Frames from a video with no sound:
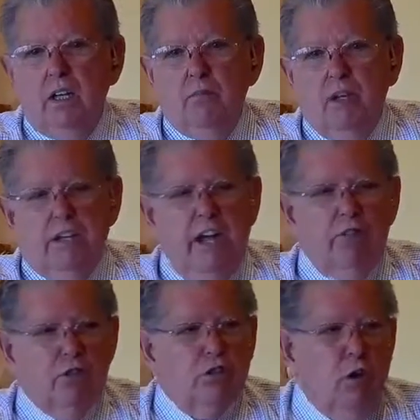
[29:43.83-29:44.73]
My dad
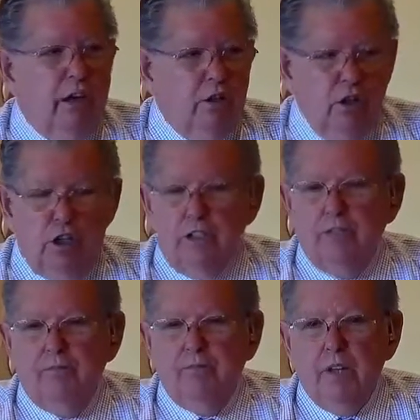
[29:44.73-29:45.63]
was quite good
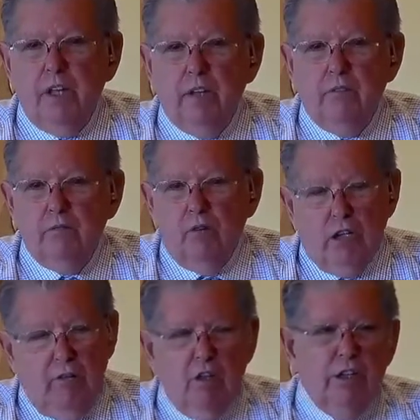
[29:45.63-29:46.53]
at
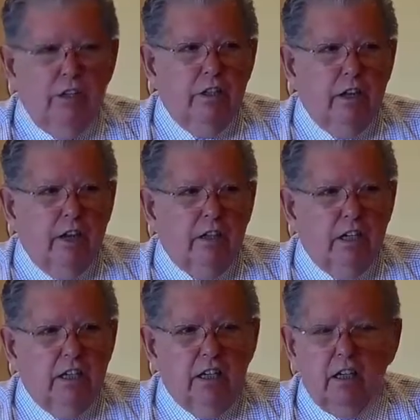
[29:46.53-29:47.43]
whatever he did
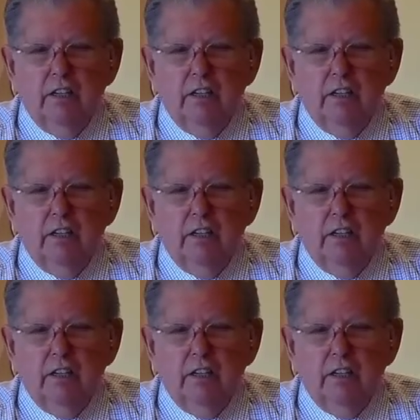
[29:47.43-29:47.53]
athletically.